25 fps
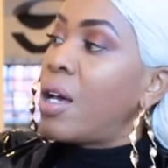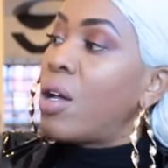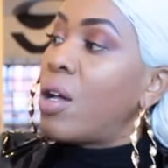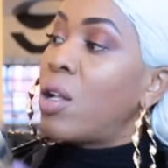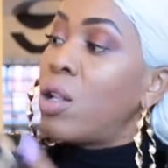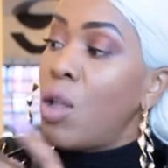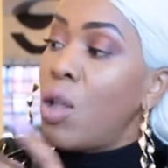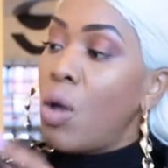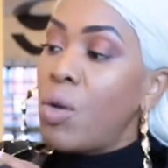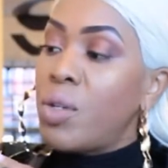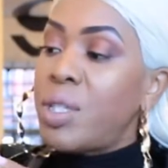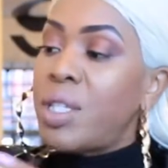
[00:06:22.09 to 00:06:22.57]

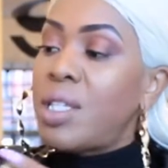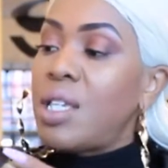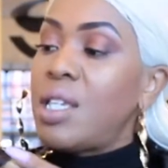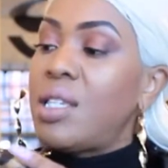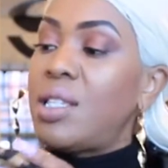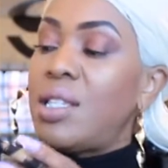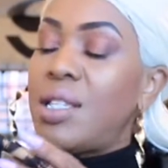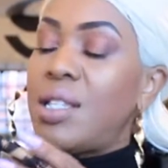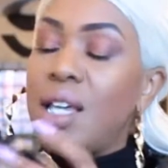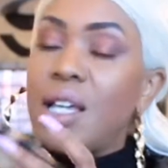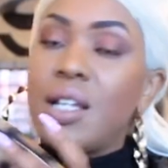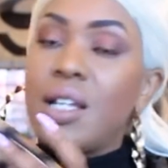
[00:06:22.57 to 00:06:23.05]

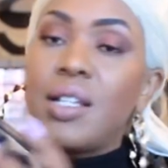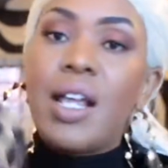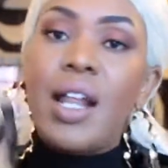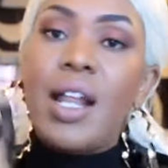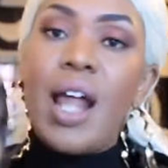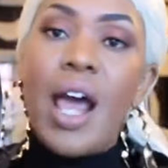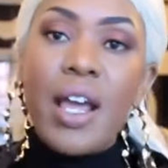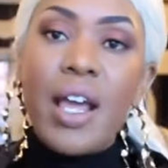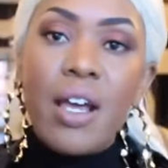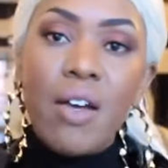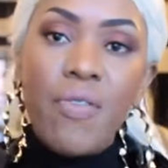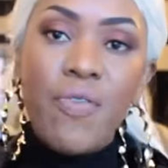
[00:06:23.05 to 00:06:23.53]
closest thing that
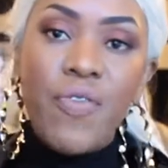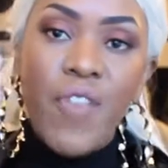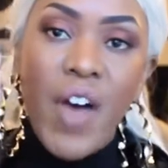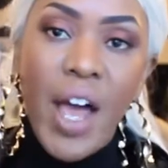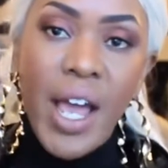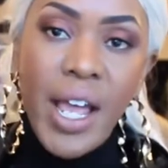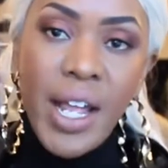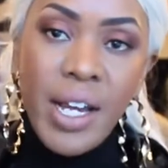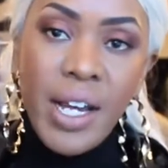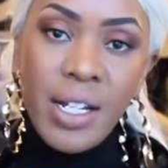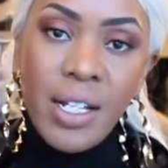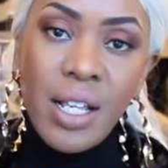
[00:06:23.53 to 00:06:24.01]
I could
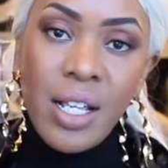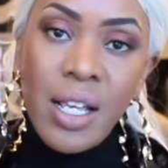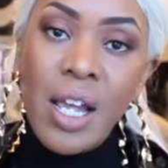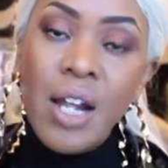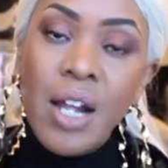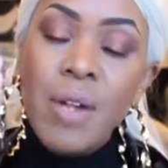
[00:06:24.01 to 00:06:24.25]
find